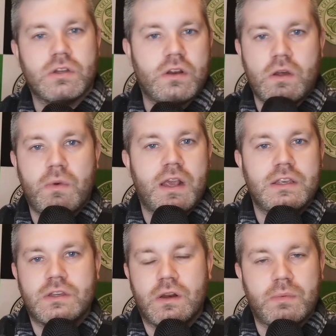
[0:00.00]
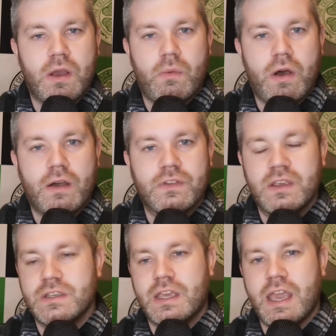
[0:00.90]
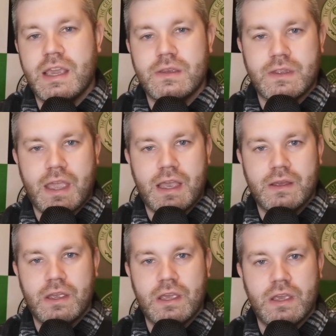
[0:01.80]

So I don't know where he's gonna go off to. Is it a case that